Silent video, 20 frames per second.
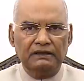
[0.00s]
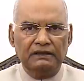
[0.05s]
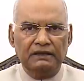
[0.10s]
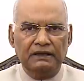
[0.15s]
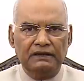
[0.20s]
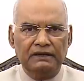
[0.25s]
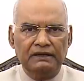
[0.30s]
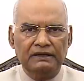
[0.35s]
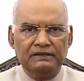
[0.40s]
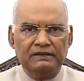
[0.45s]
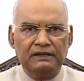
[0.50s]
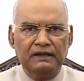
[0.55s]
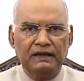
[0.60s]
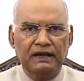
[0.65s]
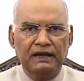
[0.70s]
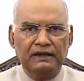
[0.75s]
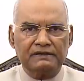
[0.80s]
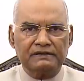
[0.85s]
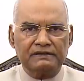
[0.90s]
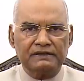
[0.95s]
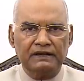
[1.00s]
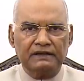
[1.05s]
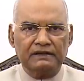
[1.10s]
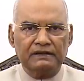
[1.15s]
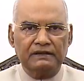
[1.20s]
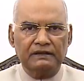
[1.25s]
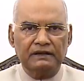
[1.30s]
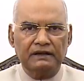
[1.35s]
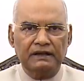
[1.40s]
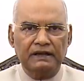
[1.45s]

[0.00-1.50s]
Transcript: the region has set